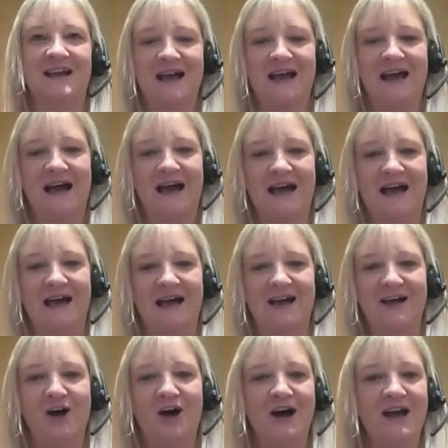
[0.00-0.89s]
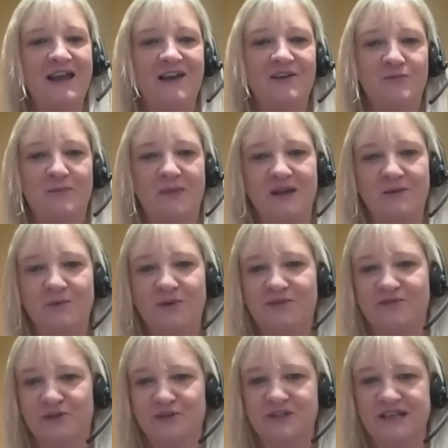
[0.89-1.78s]
I have been
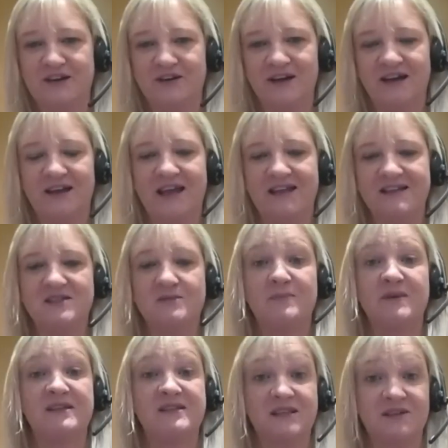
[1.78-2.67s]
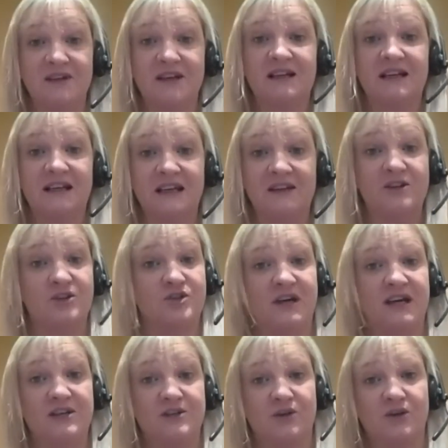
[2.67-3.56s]
with Fonterra and specifically in the
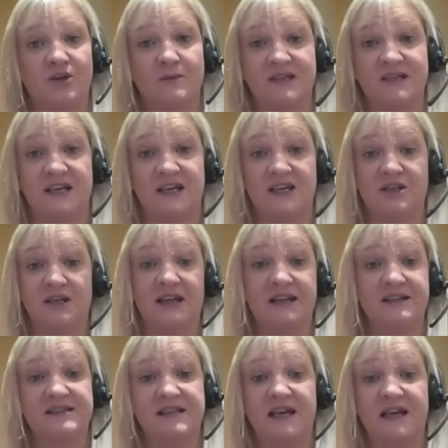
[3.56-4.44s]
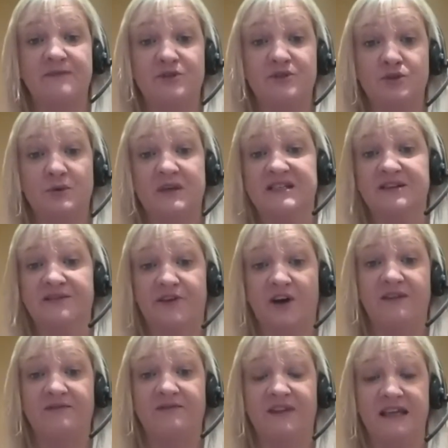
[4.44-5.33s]
trade documentation landscape for
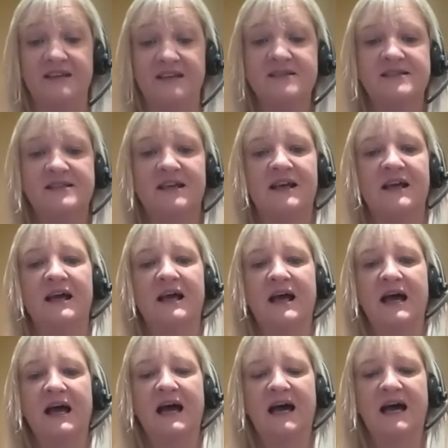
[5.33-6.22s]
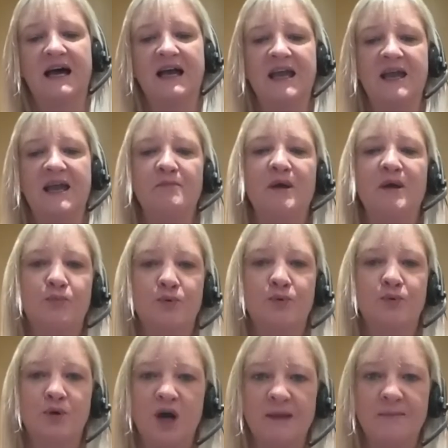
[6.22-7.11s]
25 years. And my
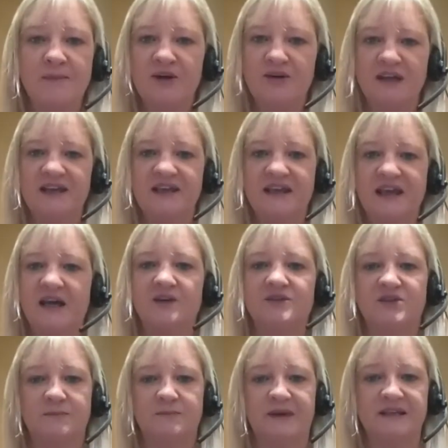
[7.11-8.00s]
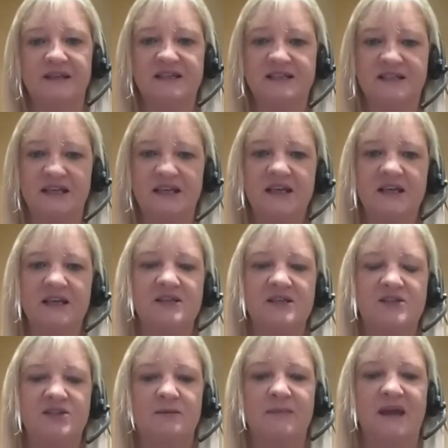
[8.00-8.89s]
primary accountability
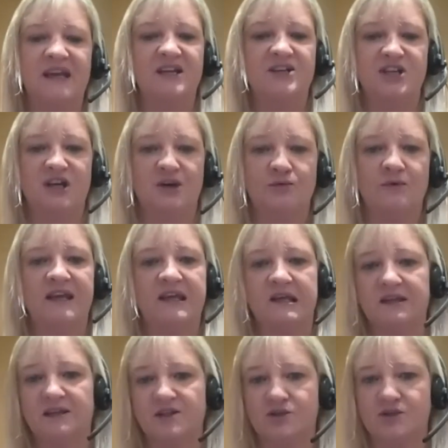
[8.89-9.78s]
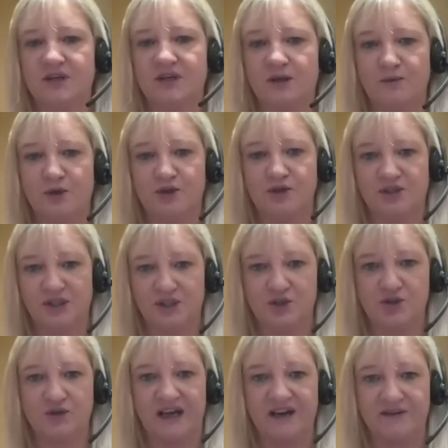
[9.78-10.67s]
is to manage our regulatory, commercial and
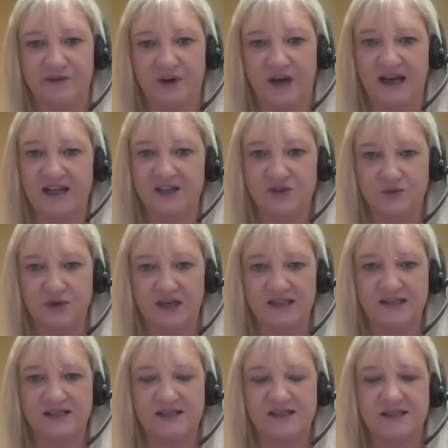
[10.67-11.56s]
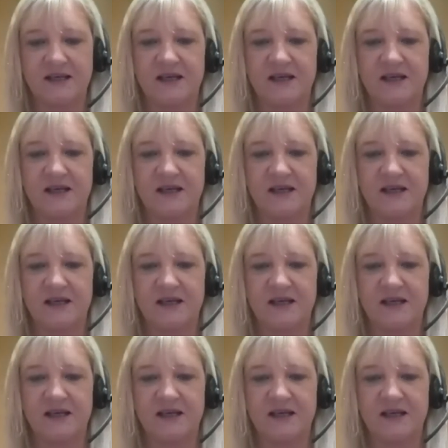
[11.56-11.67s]
trade finance risks